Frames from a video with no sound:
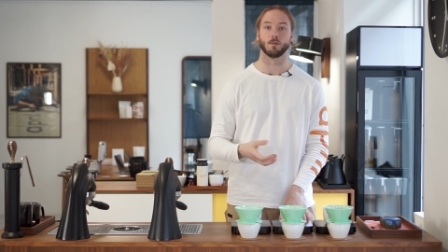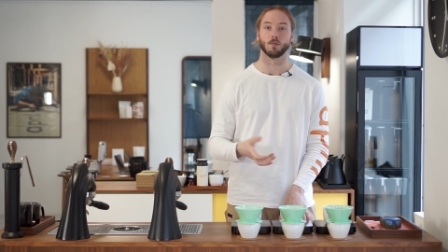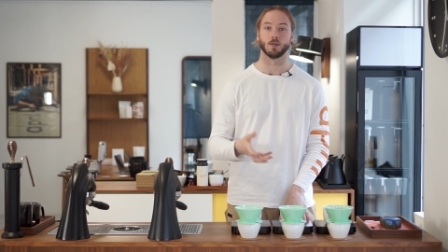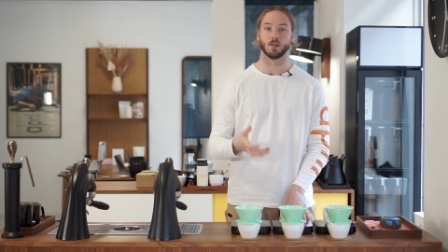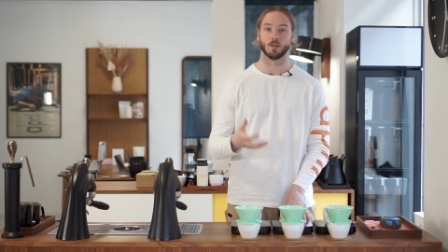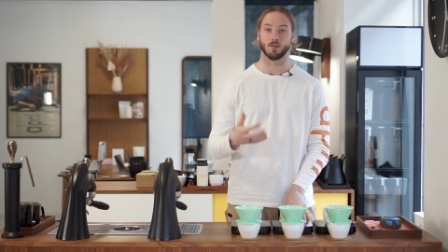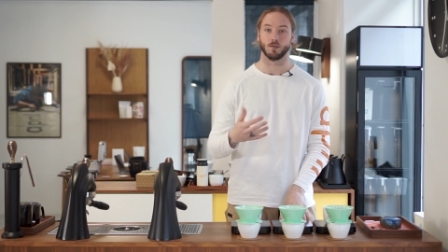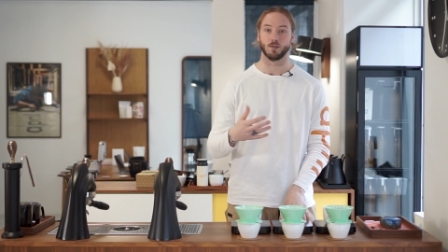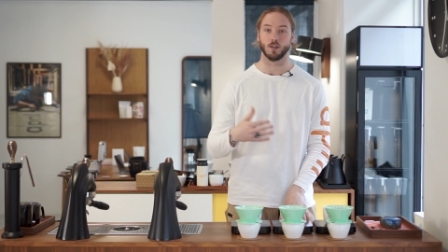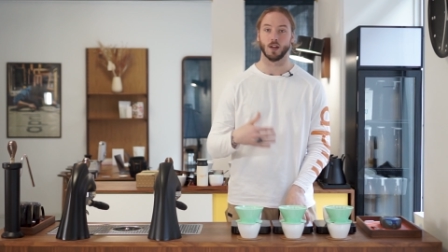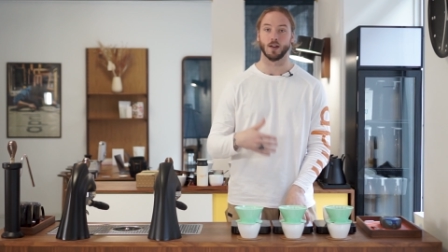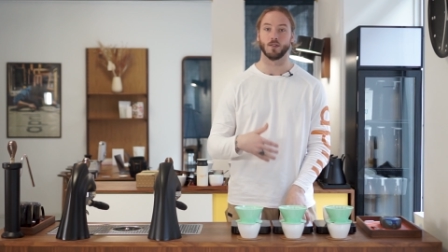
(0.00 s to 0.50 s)
but the
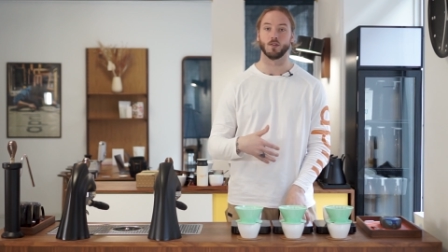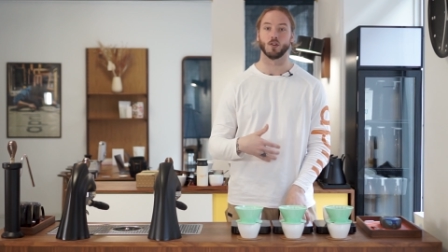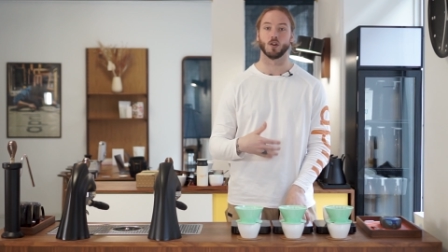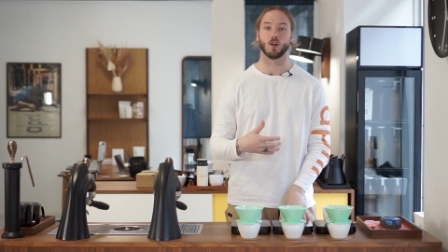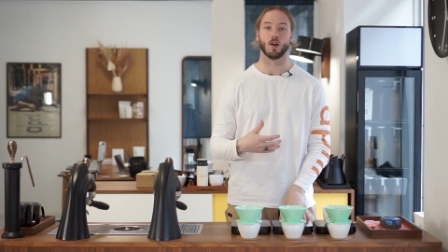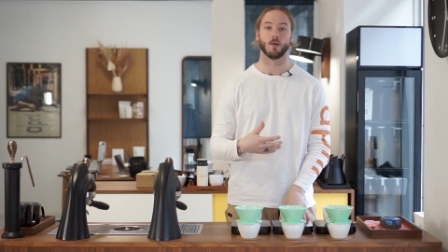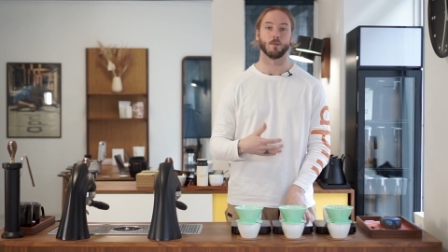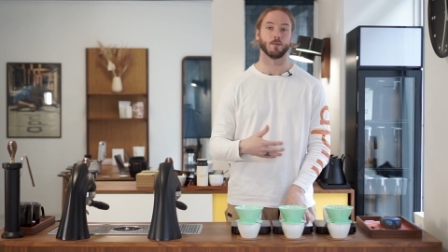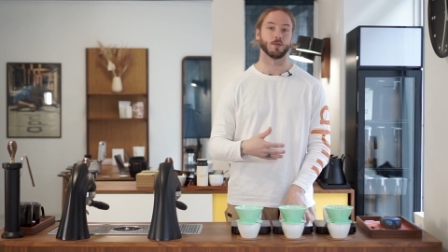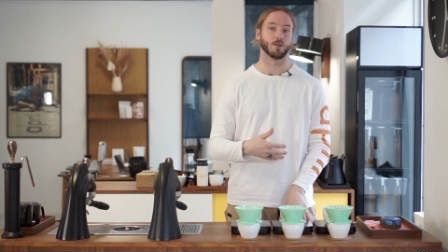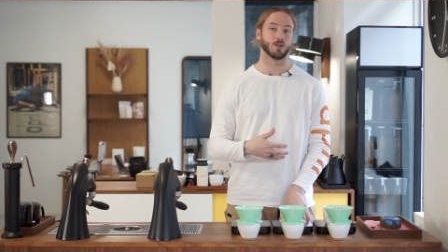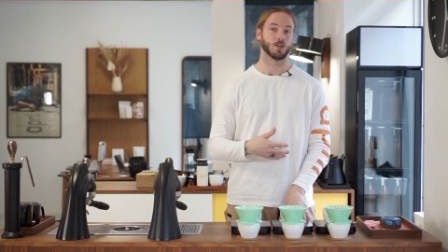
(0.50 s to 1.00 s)
flavor
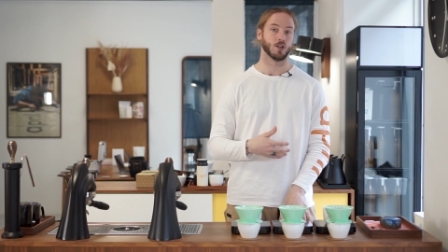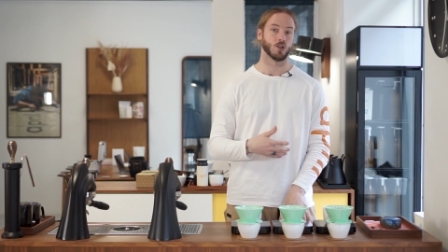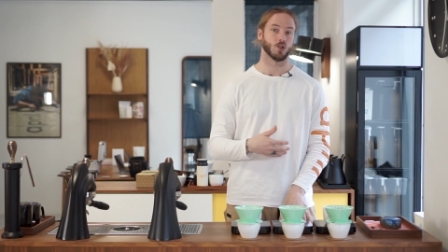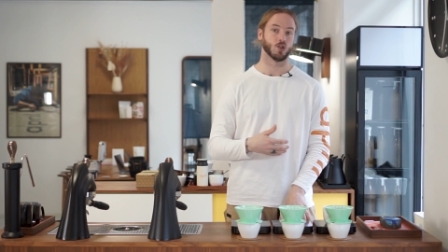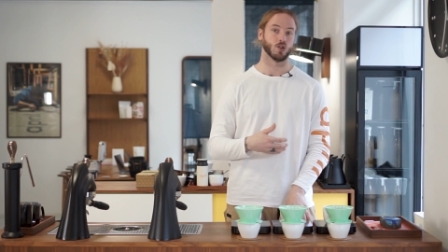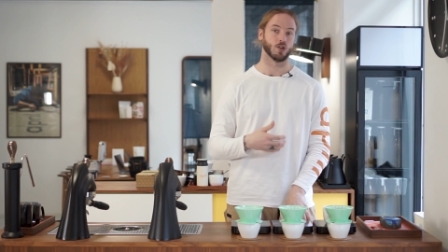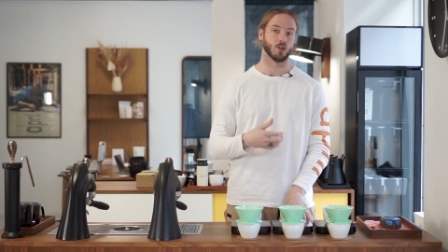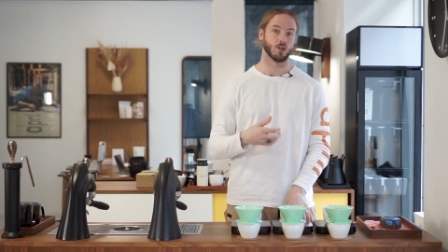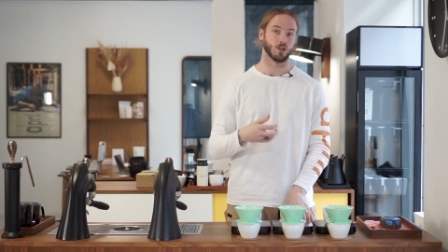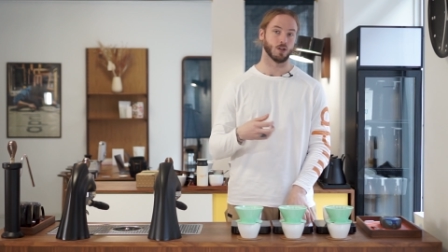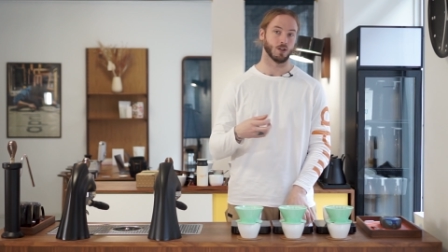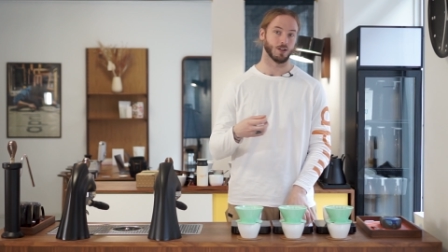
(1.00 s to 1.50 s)

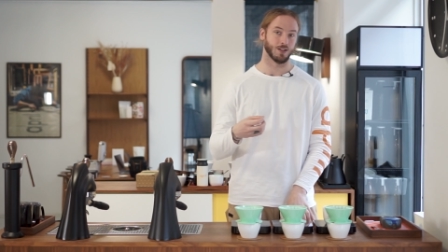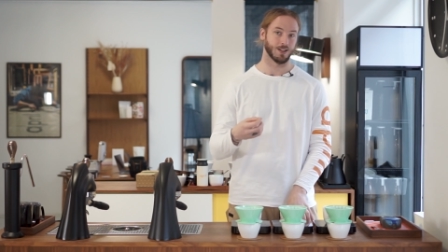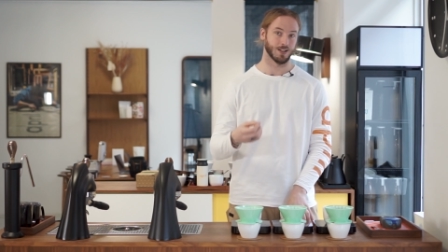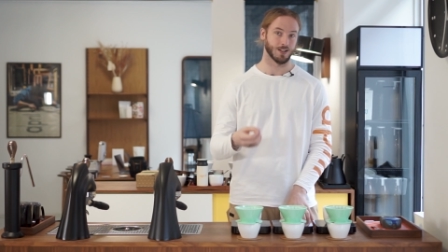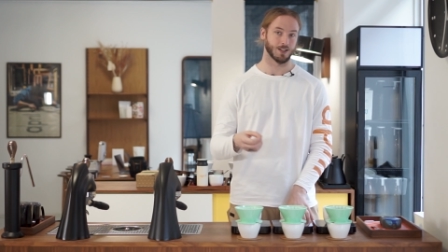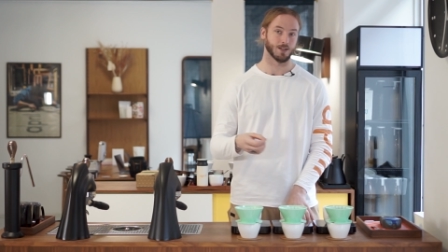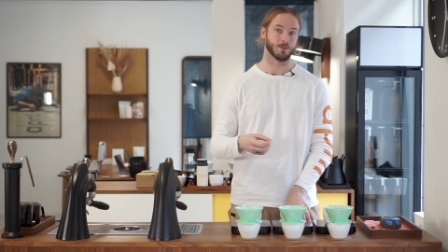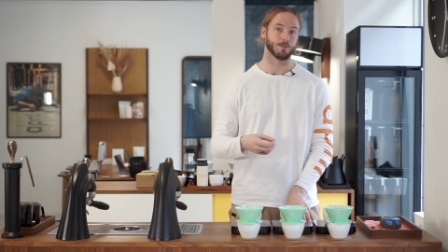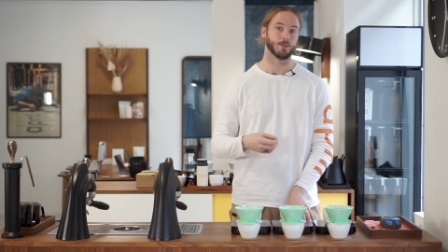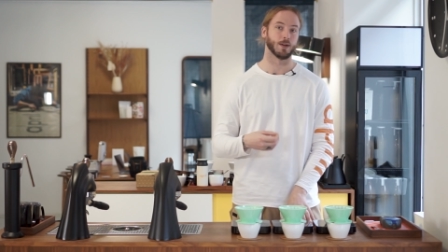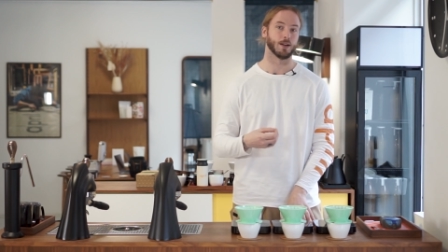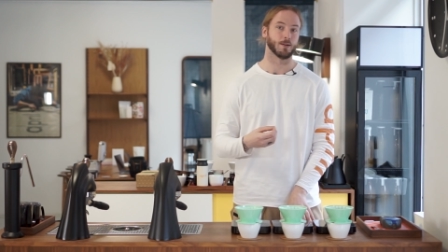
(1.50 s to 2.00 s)
composition, it
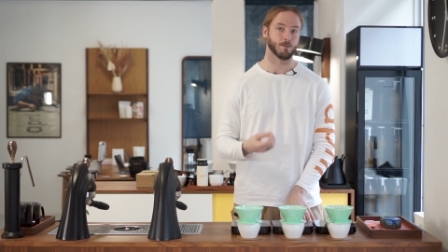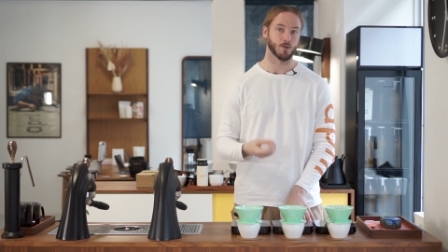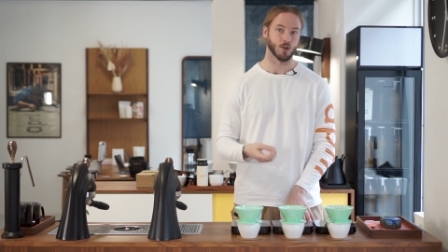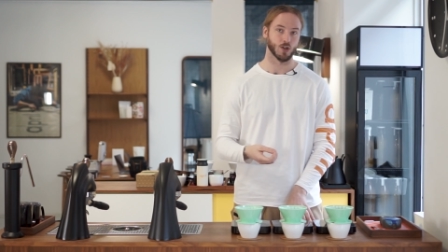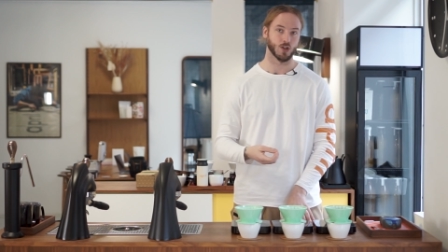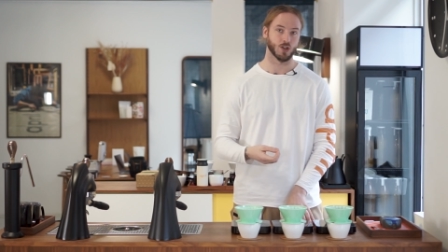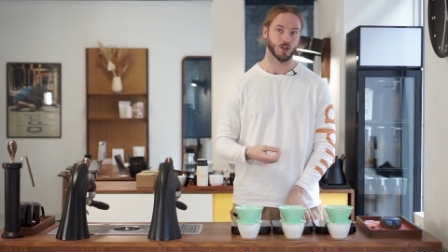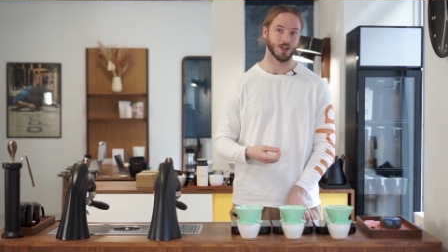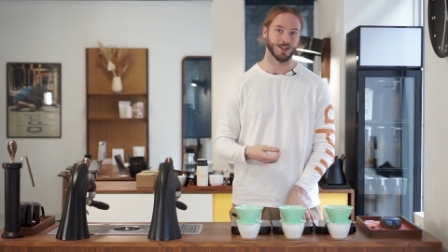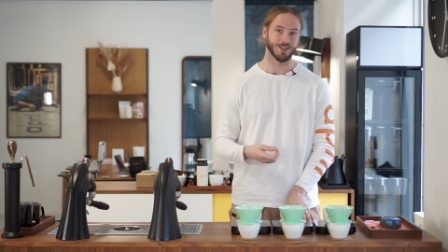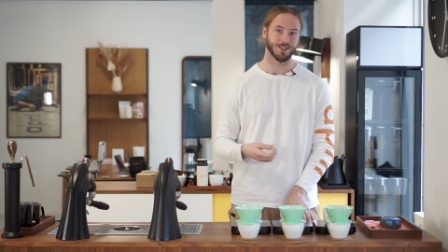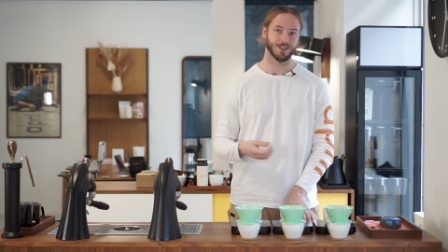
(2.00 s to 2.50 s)
doesn't make
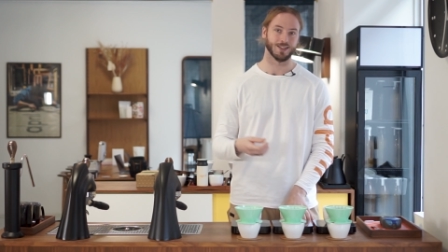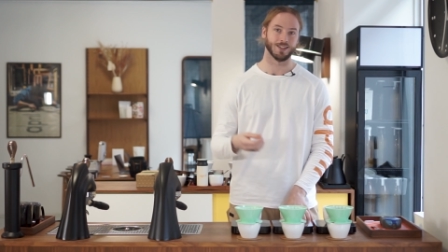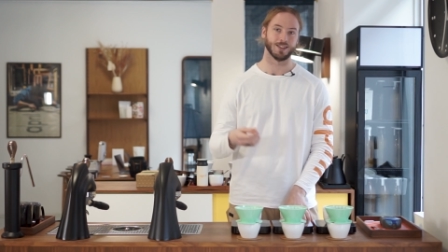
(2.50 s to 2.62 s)
much sense,